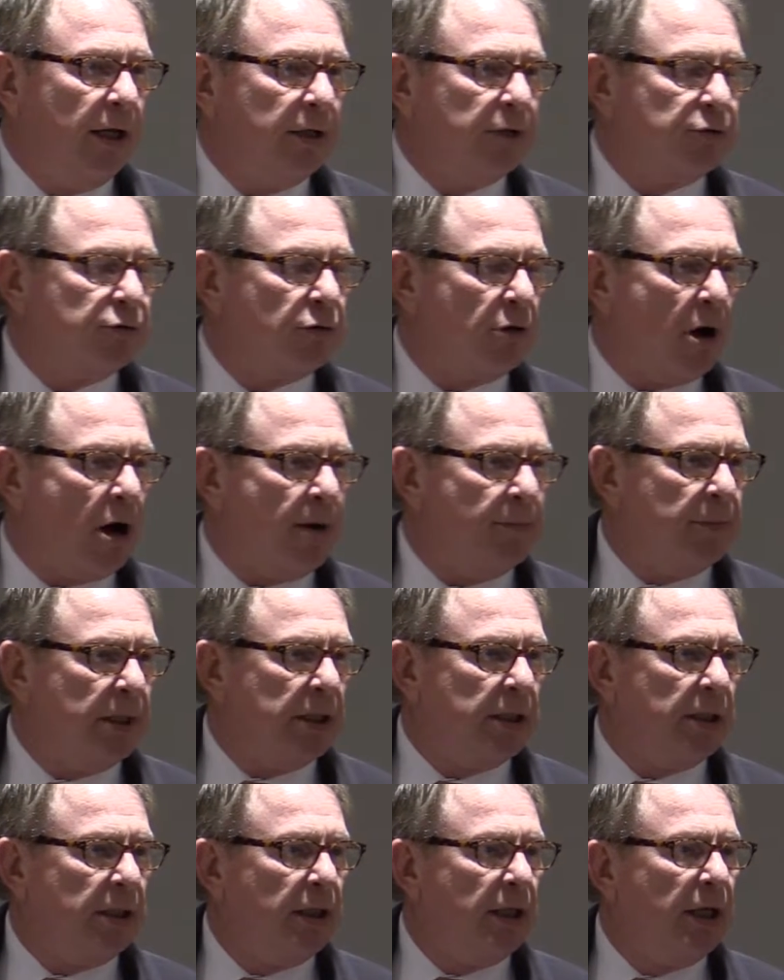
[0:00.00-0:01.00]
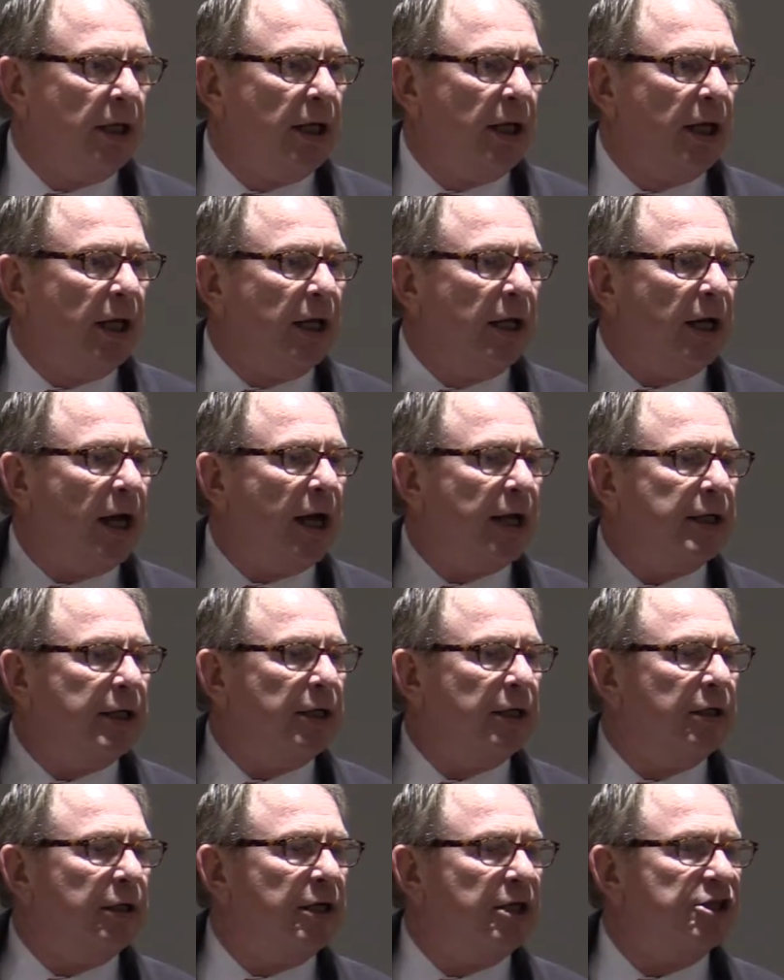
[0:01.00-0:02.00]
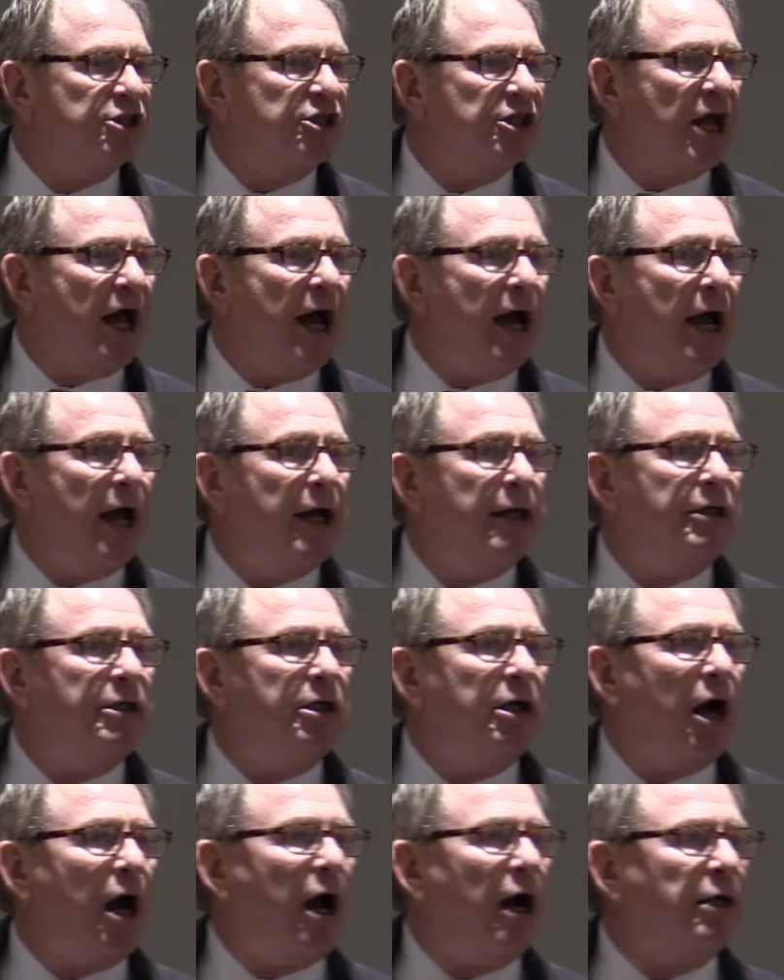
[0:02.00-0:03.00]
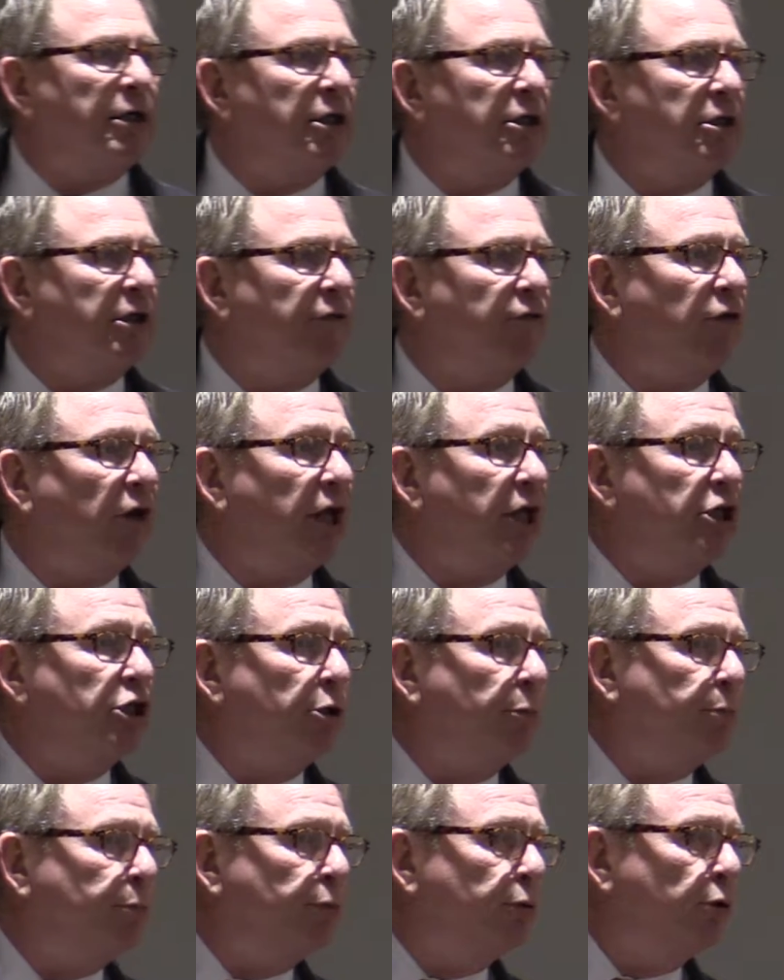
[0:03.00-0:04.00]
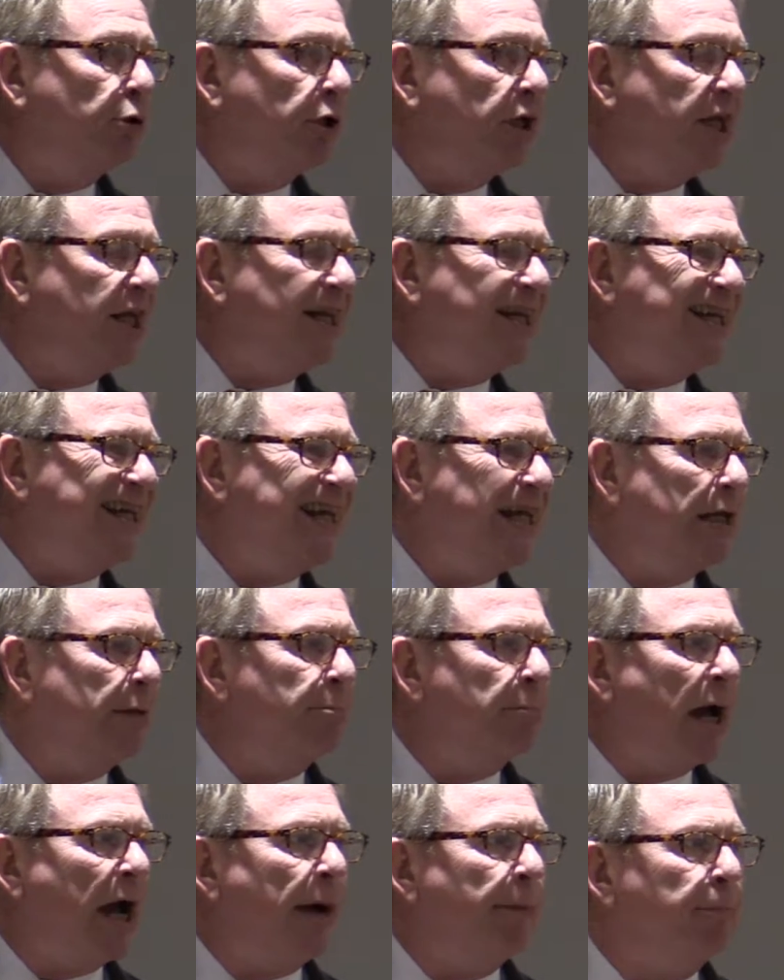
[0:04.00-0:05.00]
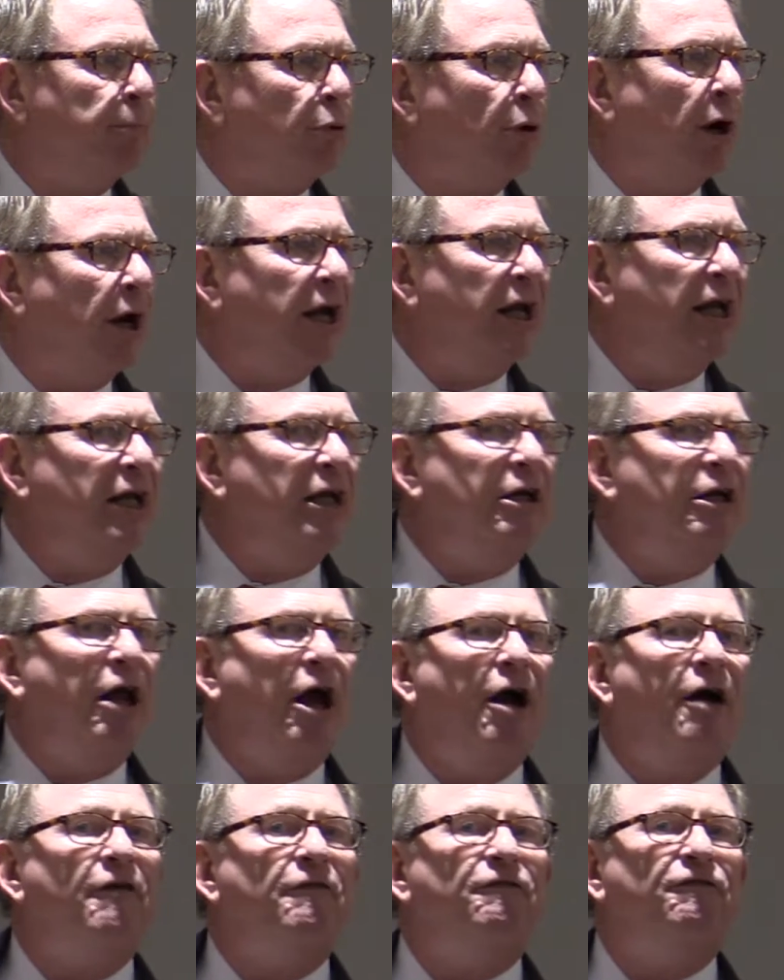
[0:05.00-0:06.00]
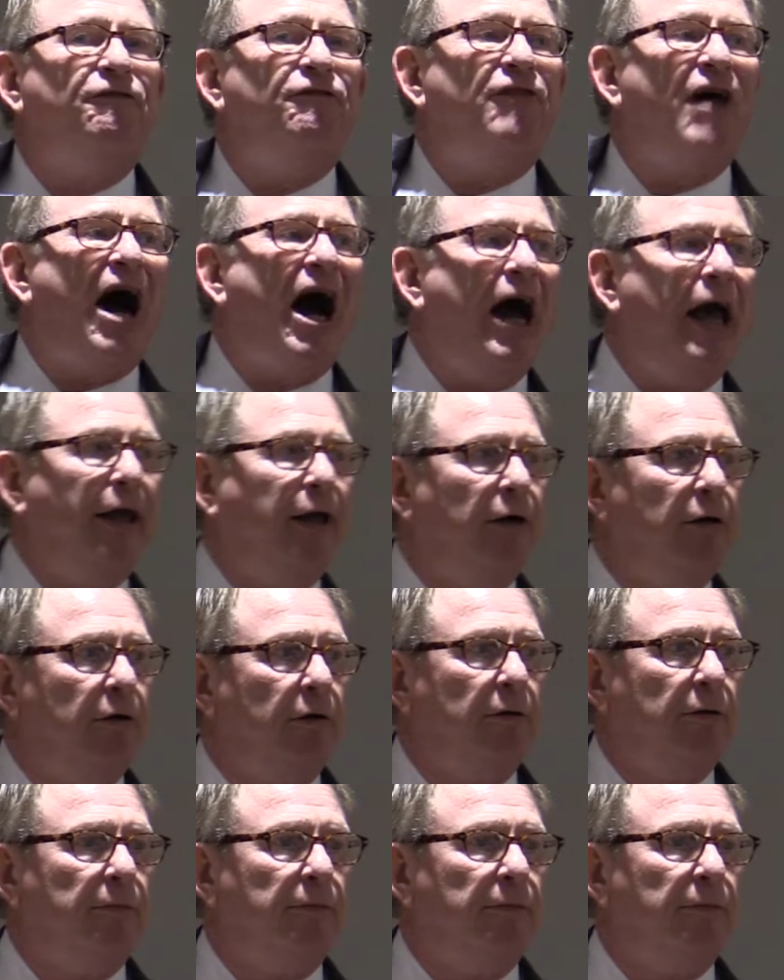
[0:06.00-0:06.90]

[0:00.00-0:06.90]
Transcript: trauma, and I can decide cognitively to put it in my brain file.